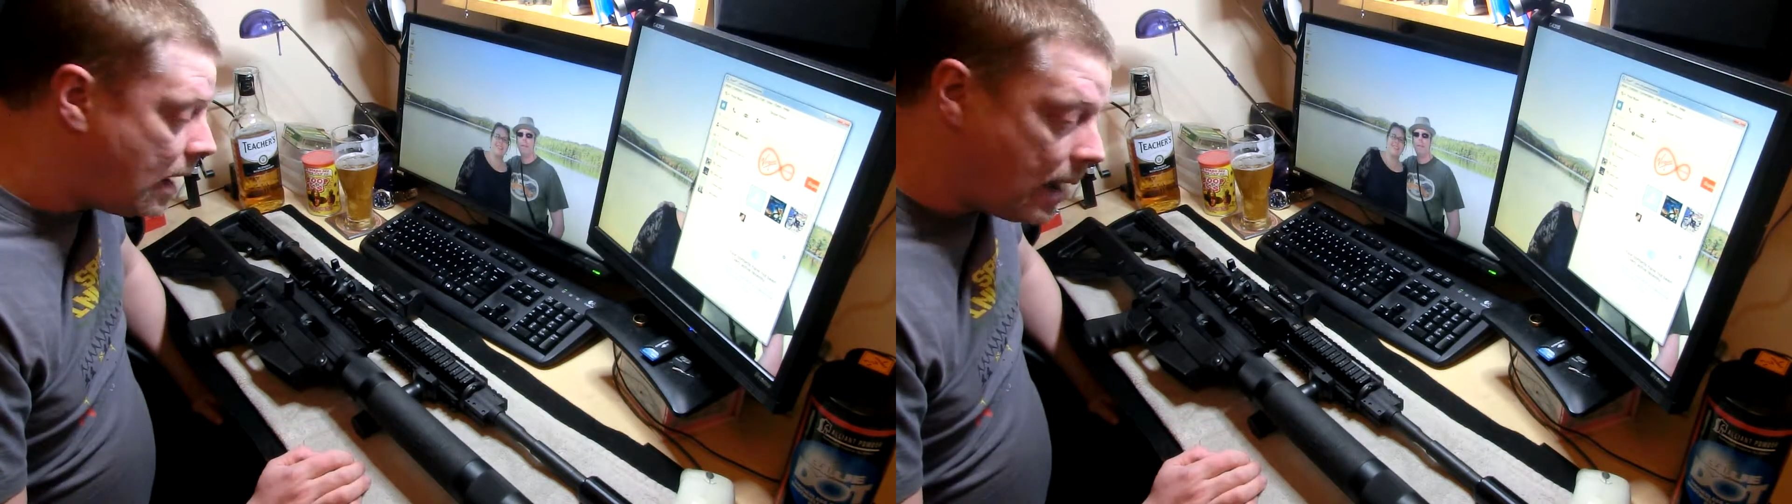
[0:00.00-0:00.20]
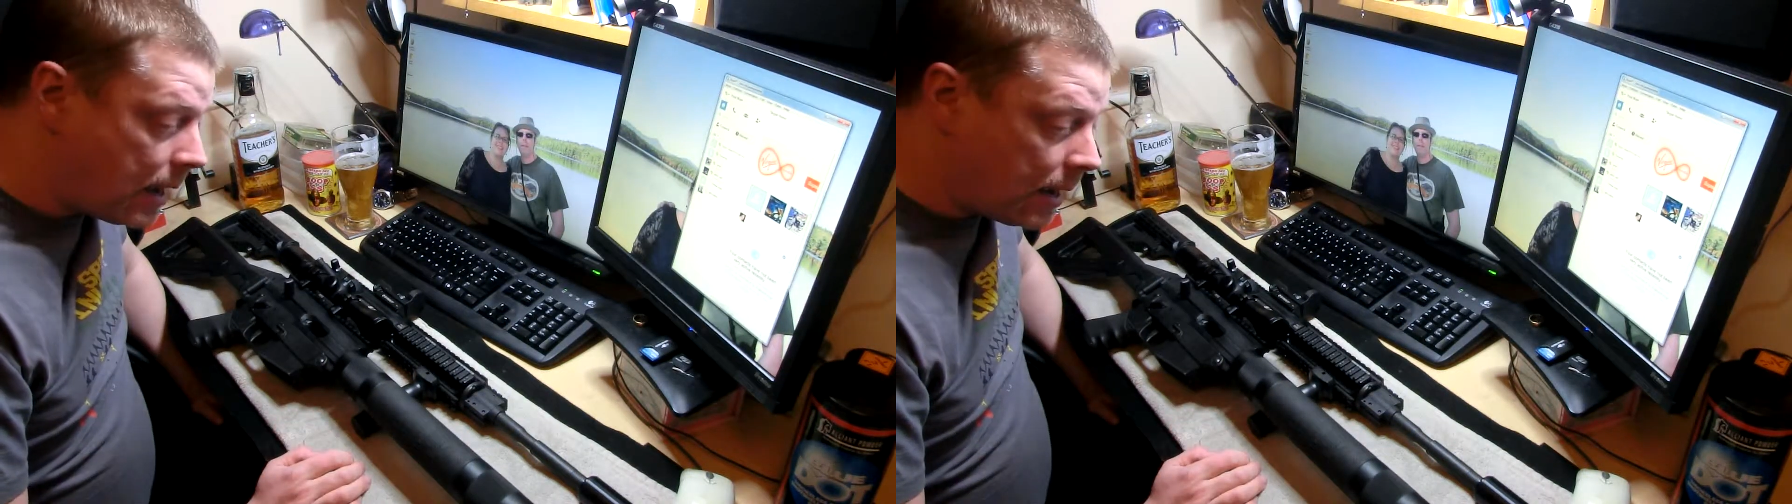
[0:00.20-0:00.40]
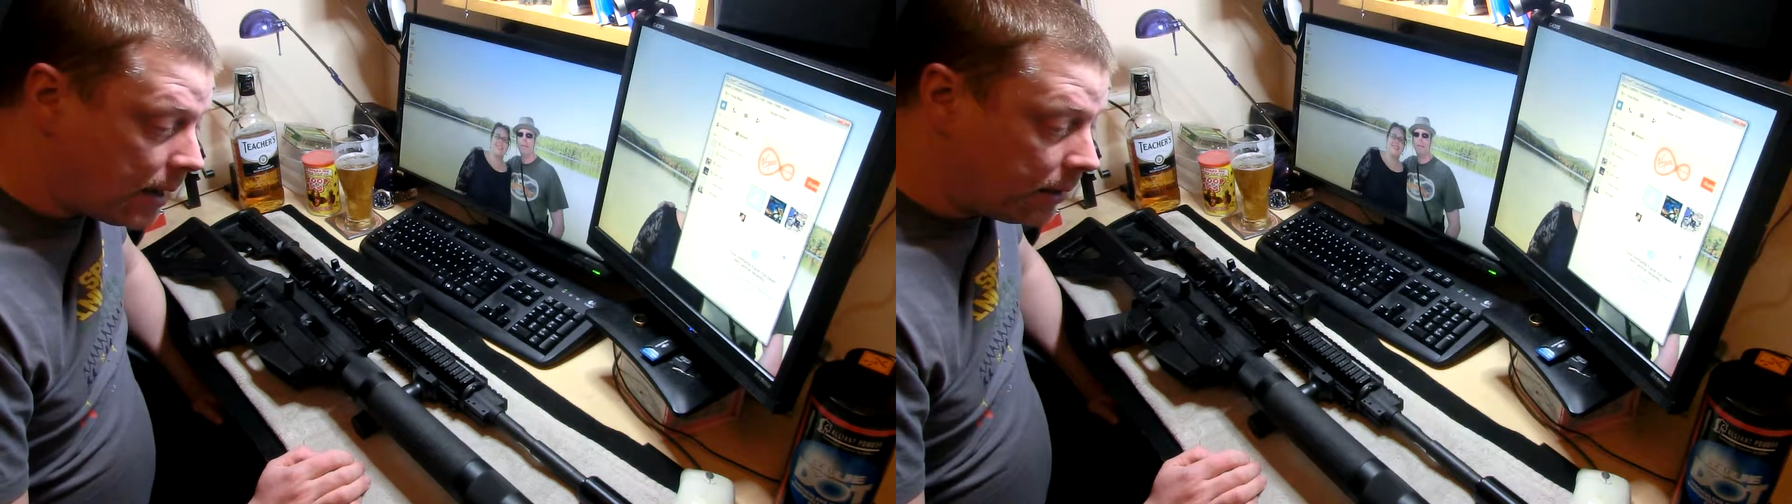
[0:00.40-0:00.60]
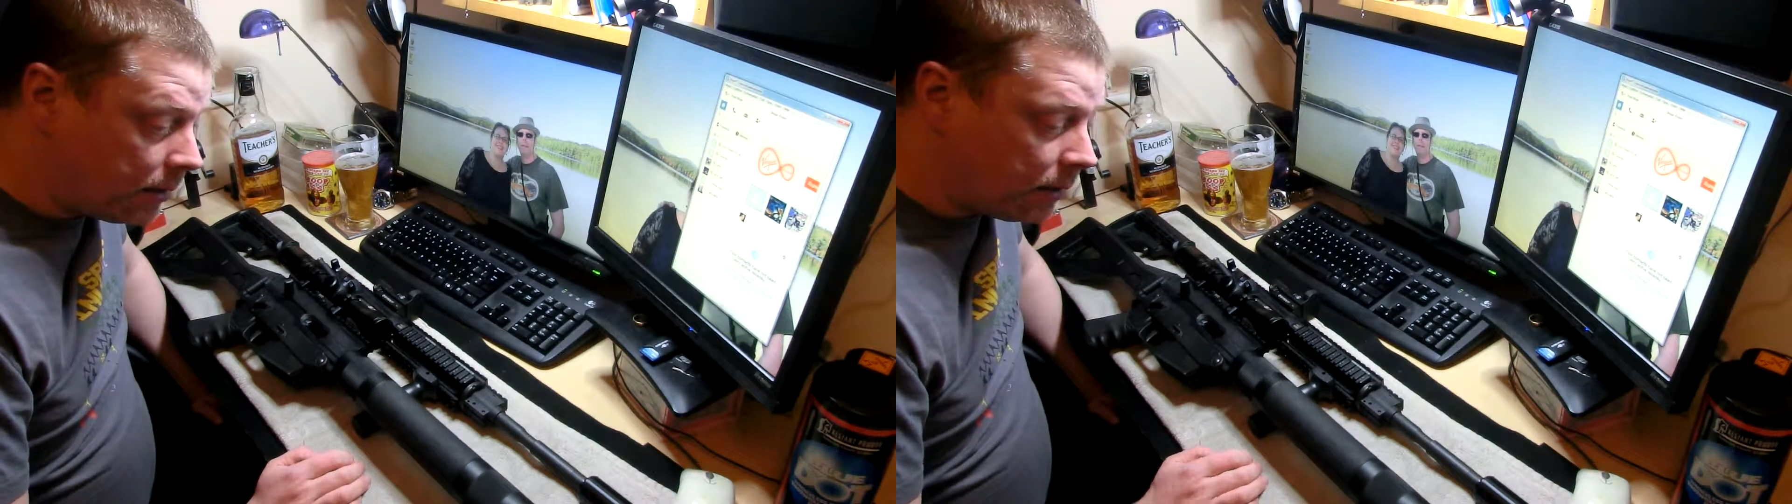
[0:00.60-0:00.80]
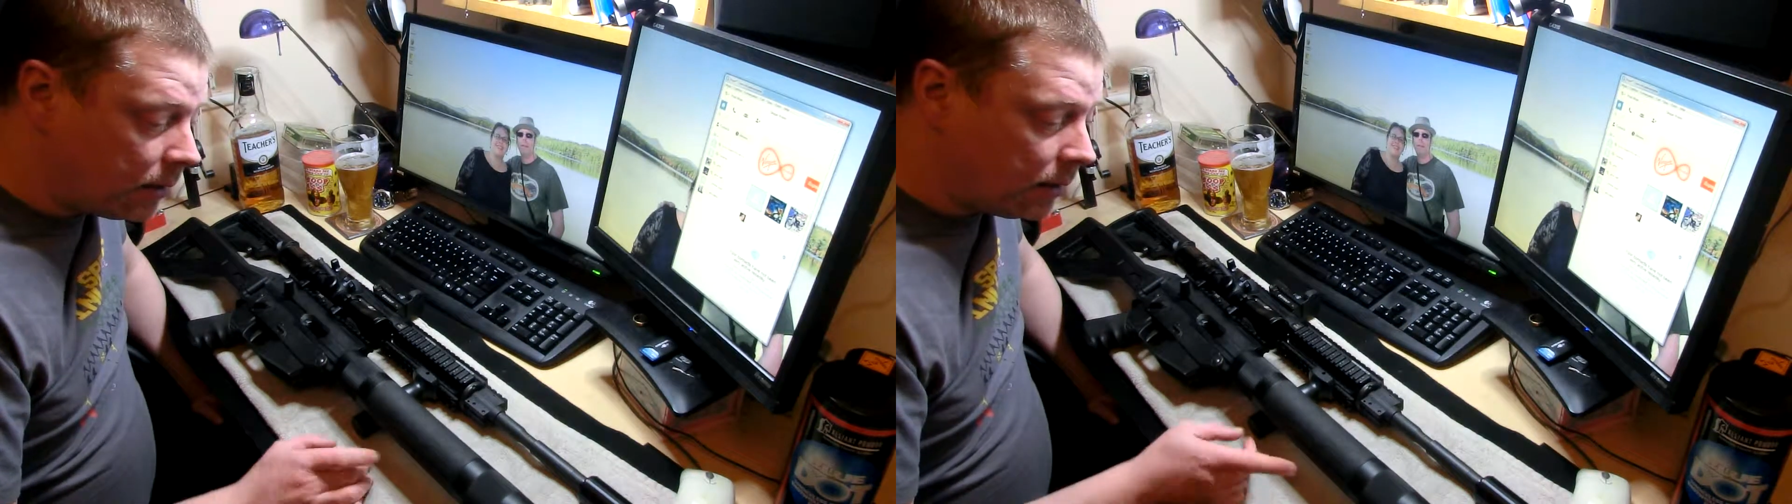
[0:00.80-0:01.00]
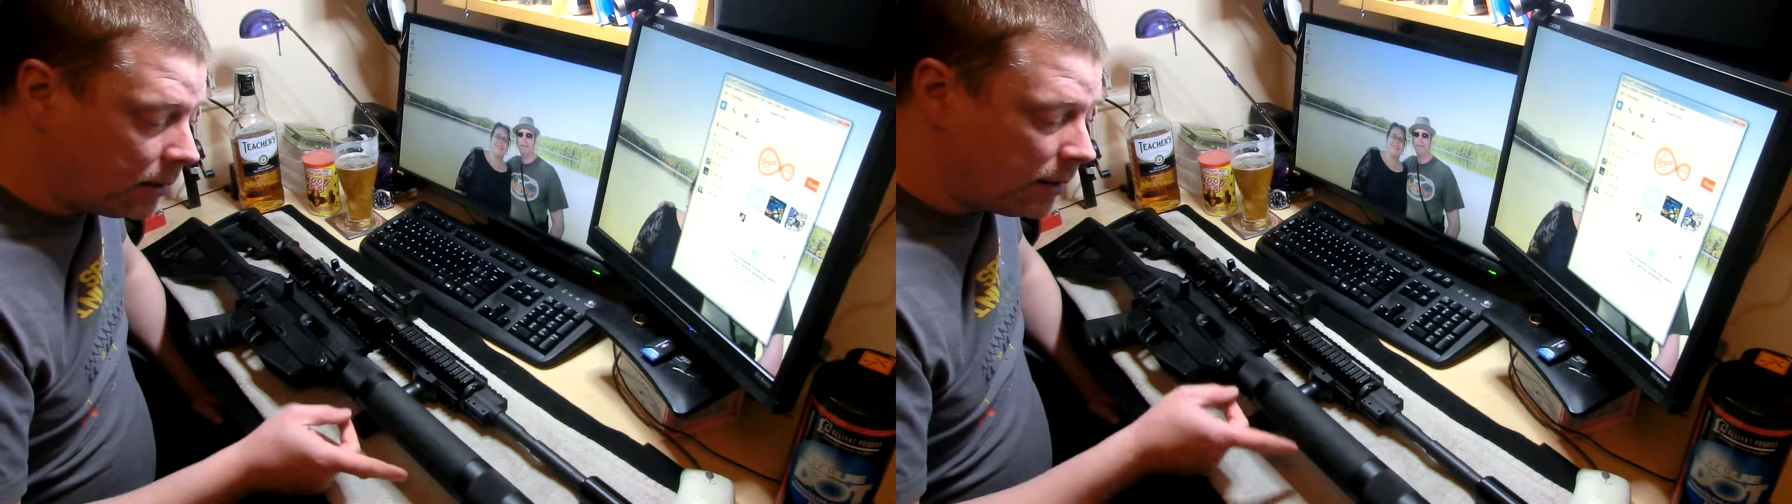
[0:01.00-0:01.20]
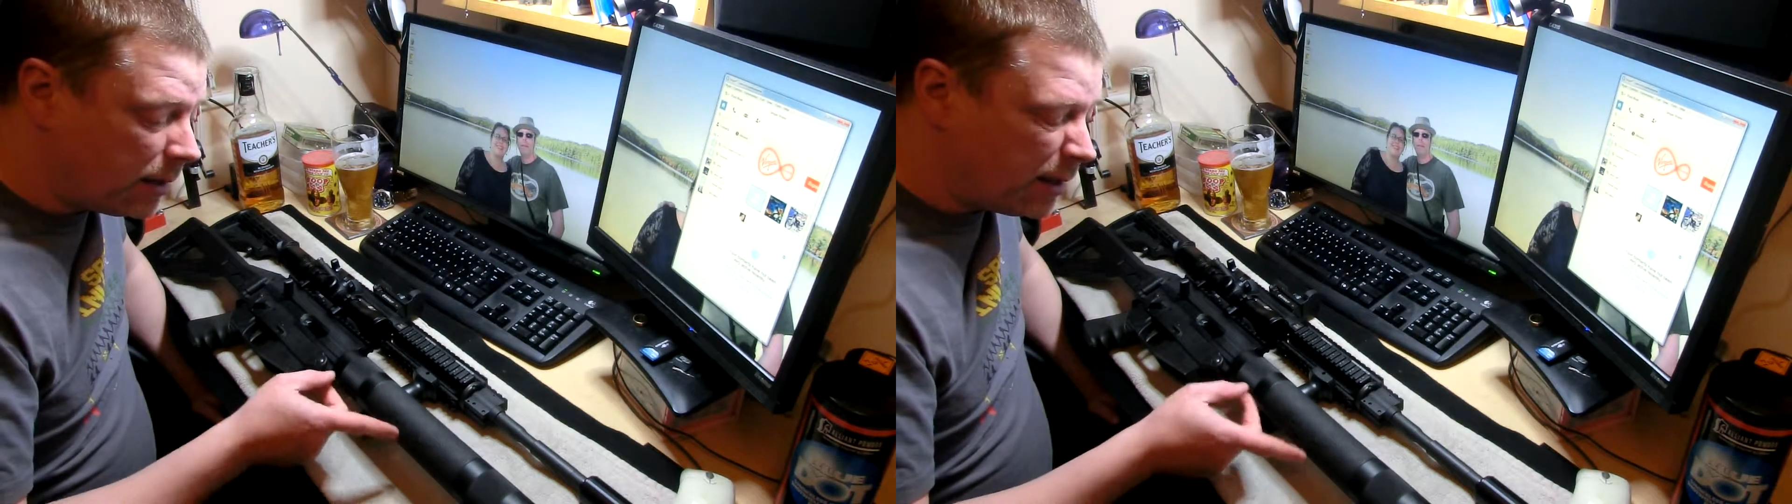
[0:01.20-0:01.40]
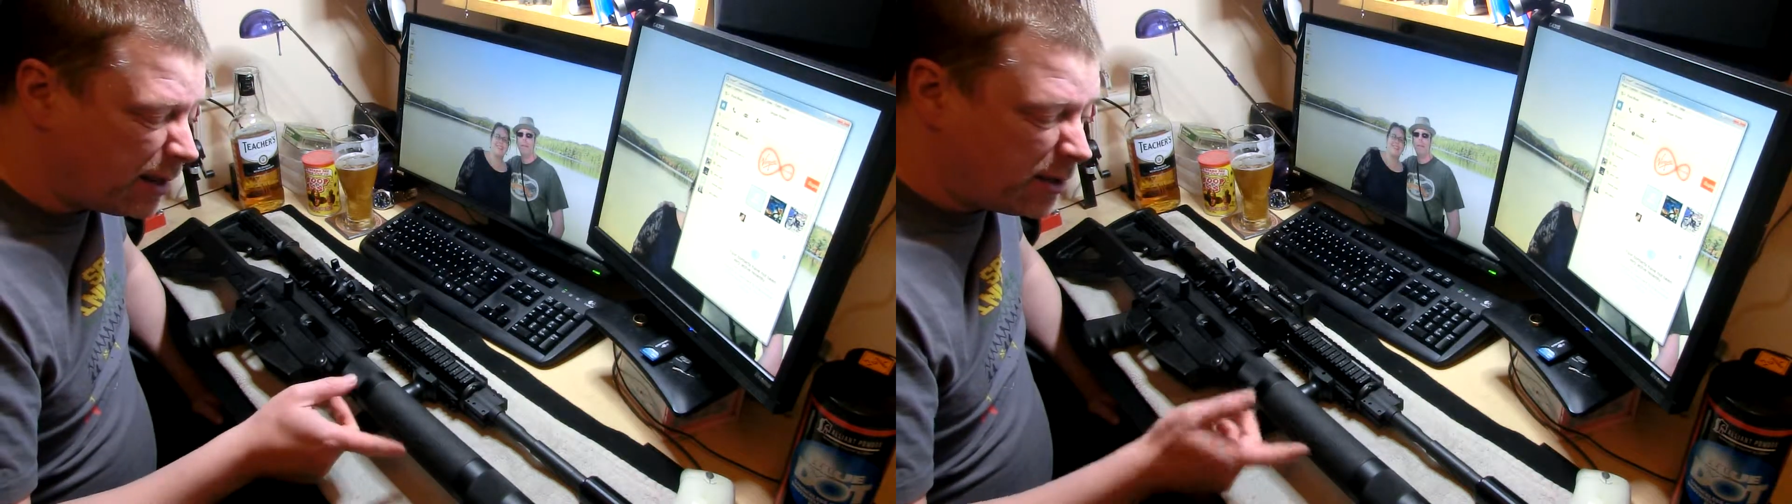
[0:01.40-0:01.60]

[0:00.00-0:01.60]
And I